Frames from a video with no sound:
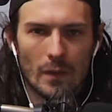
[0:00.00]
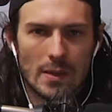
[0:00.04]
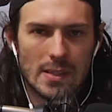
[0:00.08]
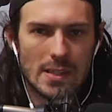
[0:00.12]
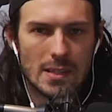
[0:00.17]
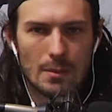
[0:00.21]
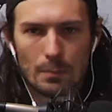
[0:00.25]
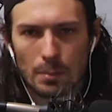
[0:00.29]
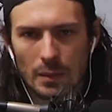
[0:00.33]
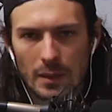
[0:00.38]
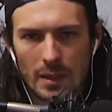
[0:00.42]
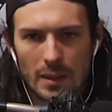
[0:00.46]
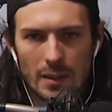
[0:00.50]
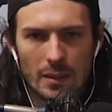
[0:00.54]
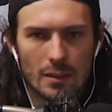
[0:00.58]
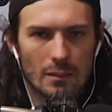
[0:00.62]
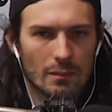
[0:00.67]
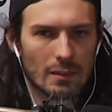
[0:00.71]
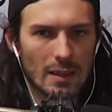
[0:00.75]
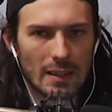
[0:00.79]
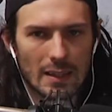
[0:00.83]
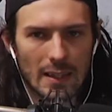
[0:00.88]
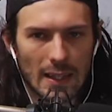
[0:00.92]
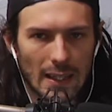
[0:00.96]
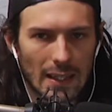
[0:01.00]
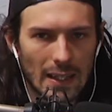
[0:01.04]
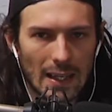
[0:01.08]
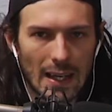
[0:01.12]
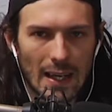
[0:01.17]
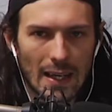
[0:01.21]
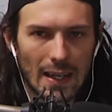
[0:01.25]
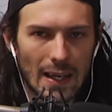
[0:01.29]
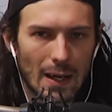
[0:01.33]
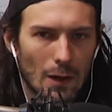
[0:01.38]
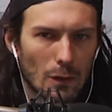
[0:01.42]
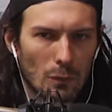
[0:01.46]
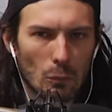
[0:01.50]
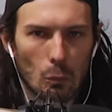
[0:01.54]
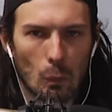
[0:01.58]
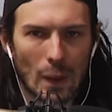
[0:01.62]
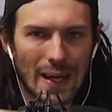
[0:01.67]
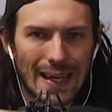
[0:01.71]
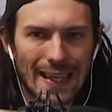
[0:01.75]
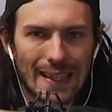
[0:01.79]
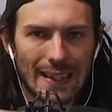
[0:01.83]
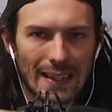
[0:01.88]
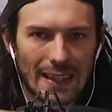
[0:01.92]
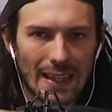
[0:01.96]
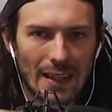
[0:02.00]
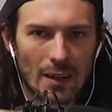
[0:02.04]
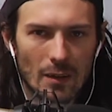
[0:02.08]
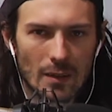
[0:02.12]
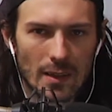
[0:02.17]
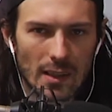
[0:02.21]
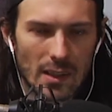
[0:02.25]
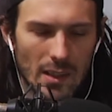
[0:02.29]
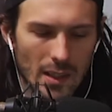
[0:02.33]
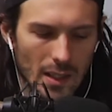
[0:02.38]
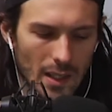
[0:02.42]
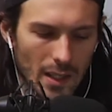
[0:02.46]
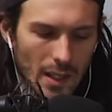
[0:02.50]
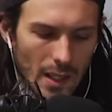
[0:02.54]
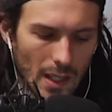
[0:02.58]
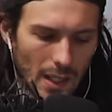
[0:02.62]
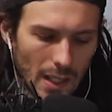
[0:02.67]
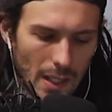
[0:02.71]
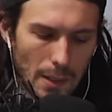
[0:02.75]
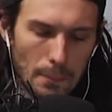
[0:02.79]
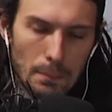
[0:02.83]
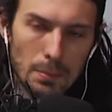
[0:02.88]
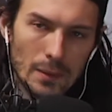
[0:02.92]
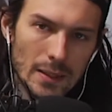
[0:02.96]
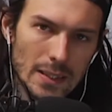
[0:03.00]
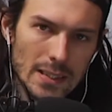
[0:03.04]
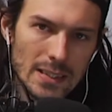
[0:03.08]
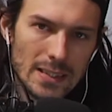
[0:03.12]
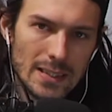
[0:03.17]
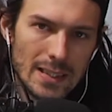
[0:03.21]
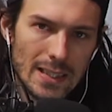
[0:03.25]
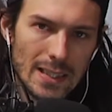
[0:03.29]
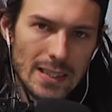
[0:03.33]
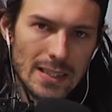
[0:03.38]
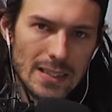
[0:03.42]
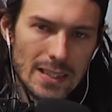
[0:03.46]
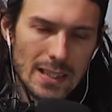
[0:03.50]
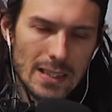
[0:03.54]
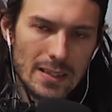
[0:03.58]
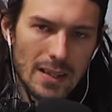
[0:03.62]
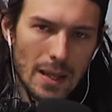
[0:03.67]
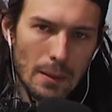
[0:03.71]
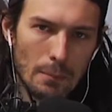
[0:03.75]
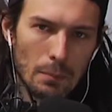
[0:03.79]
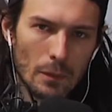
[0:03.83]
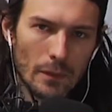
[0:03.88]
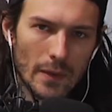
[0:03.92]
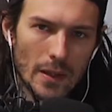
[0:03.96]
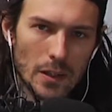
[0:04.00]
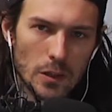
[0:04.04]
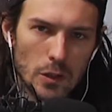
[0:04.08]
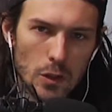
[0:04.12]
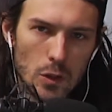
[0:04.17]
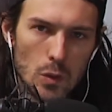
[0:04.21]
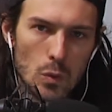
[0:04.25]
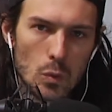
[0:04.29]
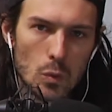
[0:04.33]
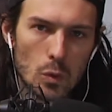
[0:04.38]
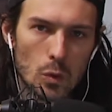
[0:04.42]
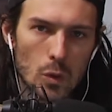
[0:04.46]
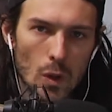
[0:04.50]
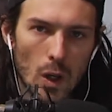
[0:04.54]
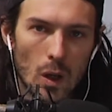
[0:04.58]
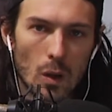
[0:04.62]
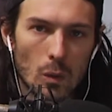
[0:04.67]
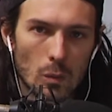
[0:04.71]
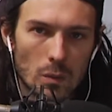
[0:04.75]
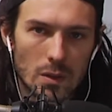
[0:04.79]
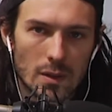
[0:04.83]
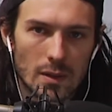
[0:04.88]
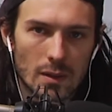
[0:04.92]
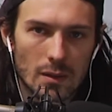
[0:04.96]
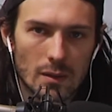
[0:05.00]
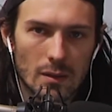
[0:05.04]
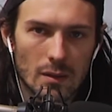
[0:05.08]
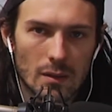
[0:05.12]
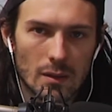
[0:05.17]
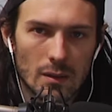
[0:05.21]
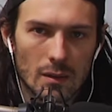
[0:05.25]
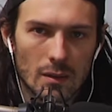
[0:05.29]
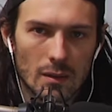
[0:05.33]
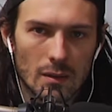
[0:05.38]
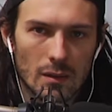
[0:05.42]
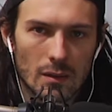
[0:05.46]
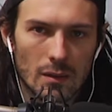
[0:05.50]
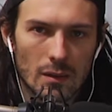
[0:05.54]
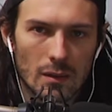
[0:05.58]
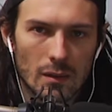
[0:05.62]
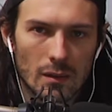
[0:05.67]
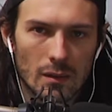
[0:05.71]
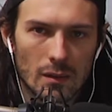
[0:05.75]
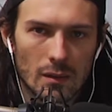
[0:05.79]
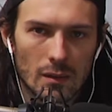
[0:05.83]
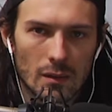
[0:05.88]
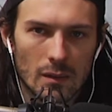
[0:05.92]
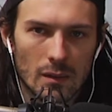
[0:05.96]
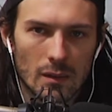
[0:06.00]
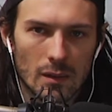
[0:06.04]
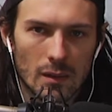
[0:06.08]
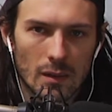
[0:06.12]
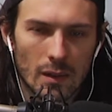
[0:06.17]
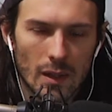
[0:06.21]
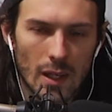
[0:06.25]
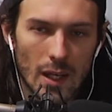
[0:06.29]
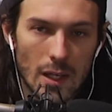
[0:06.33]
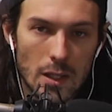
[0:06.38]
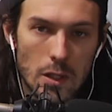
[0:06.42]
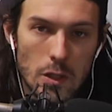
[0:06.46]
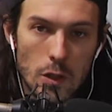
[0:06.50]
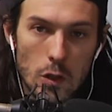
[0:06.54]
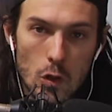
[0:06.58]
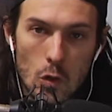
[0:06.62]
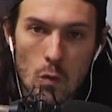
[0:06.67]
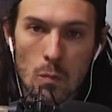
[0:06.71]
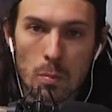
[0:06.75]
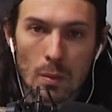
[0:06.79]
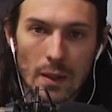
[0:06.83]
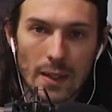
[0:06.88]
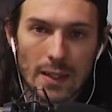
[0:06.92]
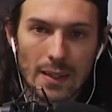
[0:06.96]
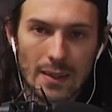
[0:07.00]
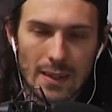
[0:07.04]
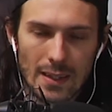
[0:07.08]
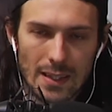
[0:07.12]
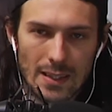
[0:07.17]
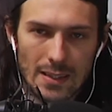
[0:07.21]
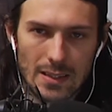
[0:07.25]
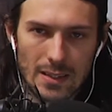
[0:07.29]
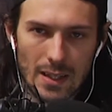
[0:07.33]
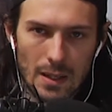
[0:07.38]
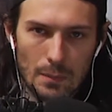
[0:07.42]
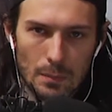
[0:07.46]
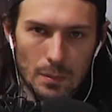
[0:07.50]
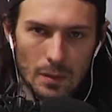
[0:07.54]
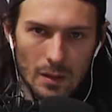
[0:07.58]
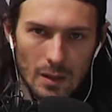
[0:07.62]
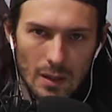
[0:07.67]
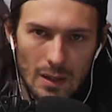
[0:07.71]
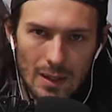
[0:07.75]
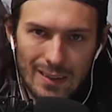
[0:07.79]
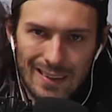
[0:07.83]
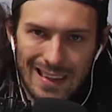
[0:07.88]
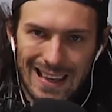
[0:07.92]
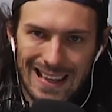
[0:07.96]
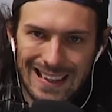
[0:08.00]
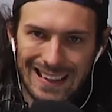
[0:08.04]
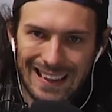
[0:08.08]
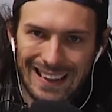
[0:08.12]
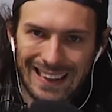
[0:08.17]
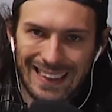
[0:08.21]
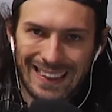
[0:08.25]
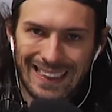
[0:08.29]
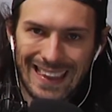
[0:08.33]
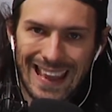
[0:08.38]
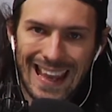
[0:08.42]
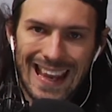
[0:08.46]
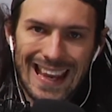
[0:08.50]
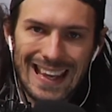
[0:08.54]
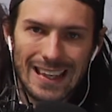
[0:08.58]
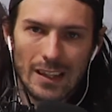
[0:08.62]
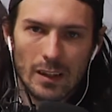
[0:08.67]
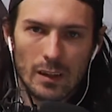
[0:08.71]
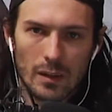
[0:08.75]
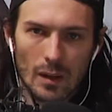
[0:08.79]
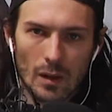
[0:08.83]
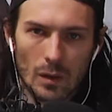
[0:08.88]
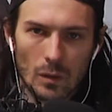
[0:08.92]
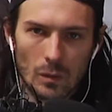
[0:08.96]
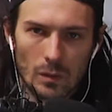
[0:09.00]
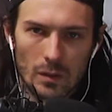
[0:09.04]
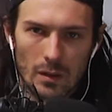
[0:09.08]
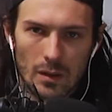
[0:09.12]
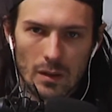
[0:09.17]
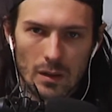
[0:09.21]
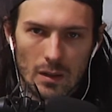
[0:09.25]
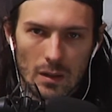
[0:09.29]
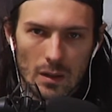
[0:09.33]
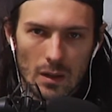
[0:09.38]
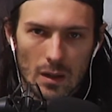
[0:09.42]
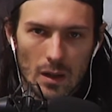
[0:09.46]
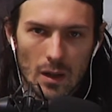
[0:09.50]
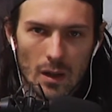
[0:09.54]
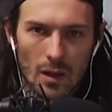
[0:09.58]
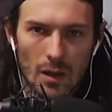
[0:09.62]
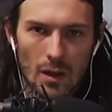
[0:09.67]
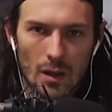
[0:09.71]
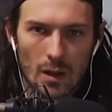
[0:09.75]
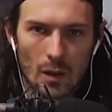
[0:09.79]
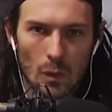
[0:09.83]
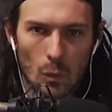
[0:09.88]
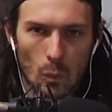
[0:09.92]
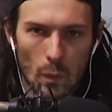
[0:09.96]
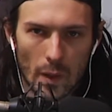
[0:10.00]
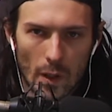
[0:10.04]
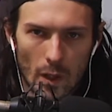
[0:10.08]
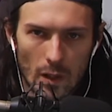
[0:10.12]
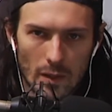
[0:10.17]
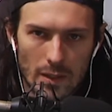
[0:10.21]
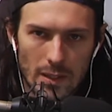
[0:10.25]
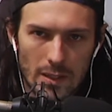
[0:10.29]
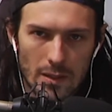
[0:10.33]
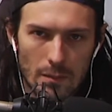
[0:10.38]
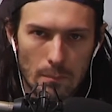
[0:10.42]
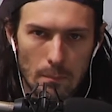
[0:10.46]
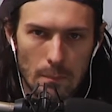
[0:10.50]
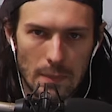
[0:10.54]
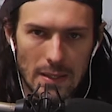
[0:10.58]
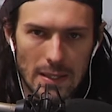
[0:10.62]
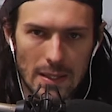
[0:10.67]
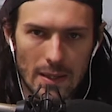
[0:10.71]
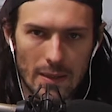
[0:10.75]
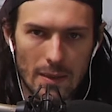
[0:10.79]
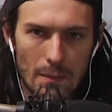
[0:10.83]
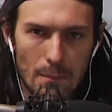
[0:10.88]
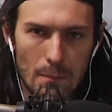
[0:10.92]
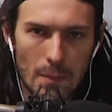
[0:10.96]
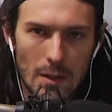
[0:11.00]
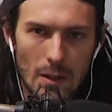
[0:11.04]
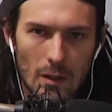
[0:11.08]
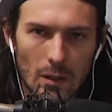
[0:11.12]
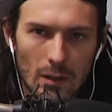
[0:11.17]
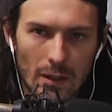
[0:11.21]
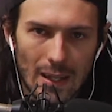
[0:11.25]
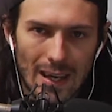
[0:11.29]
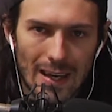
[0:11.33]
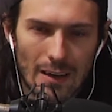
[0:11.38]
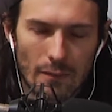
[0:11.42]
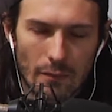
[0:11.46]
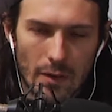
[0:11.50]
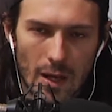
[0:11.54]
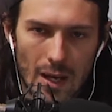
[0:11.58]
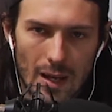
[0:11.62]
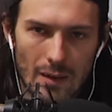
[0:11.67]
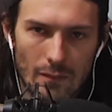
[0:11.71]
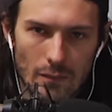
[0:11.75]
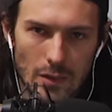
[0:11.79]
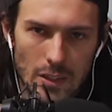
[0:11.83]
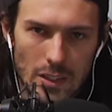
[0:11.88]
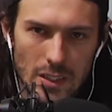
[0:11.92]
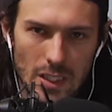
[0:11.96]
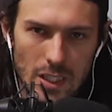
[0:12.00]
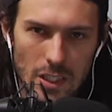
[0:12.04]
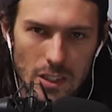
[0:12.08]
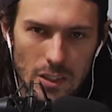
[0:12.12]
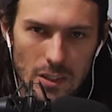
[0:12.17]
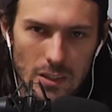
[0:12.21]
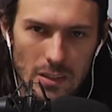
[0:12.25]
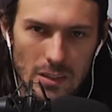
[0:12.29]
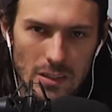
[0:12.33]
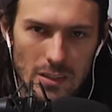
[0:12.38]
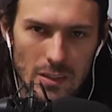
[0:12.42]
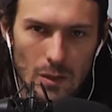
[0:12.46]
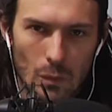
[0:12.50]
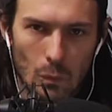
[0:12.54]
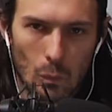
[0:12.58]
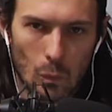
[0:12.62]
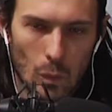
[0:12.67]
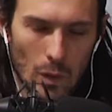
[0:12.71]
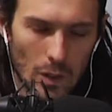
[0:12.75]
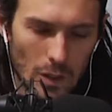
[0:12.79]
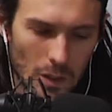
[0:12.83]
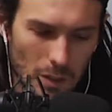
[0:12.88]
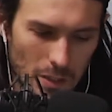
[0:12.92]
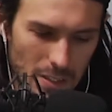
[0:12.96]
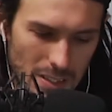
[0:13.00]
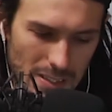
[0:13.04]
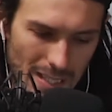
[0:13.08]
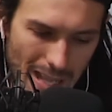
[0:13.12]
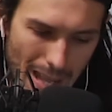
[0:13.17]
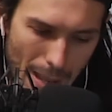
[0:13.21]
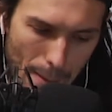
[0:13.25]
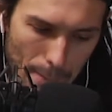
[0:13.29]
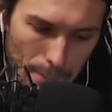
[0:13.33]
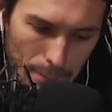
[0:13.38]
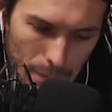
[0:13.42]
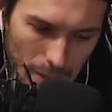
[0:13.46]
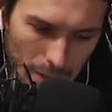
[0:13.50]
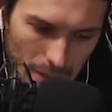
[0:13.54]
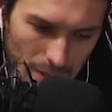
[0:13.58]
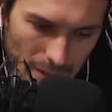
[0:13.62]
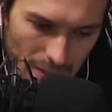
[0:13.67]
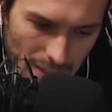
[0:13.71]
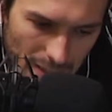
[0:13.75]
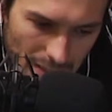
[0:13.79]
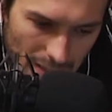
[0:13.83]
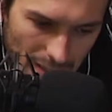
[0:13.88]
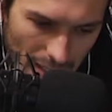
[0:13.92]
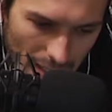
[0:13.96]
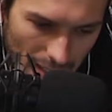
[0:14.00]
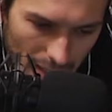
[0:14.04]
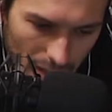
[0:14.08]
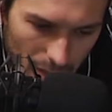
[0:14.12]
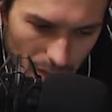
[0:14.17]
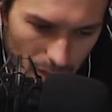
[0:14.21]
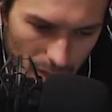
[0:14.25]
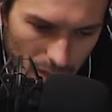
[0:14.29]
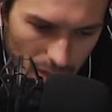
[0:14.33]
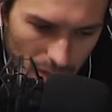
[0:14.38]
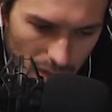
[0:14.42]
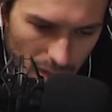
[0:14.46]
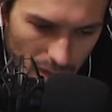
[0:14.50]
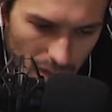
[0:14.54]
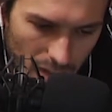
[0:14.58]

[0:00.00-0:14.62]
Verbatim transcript: the simpleton, the redneck guy out in Wayne County, he brings things to the table that you don't. And you bring things to the table that they don't. We all need to meet in the middle to have conversations. The world's not burning down.